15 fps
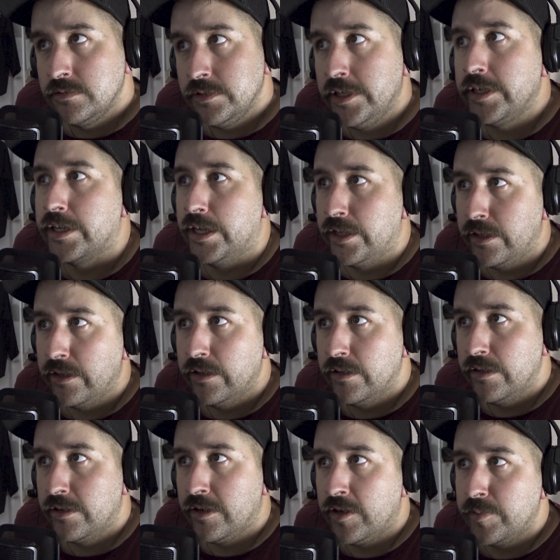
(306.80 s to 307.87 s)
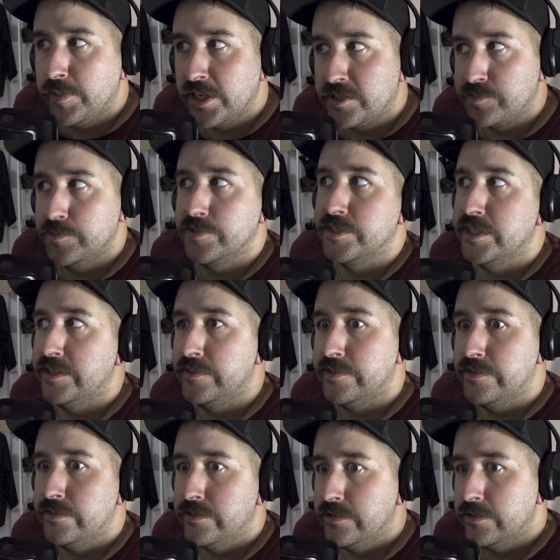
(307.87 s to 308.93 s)
Yeah, okay. Kind of makes more
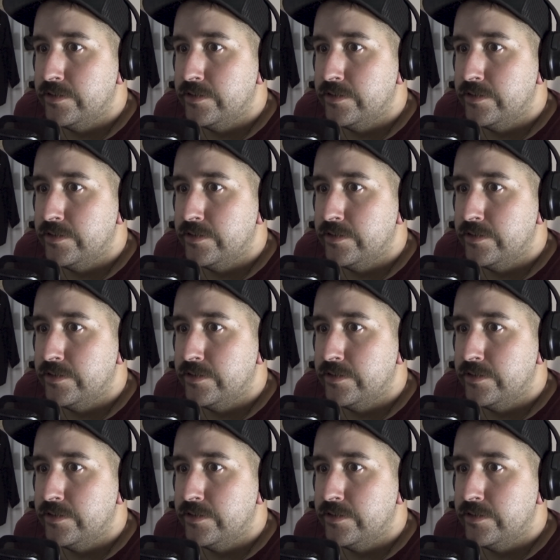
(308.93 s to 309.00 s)
sense,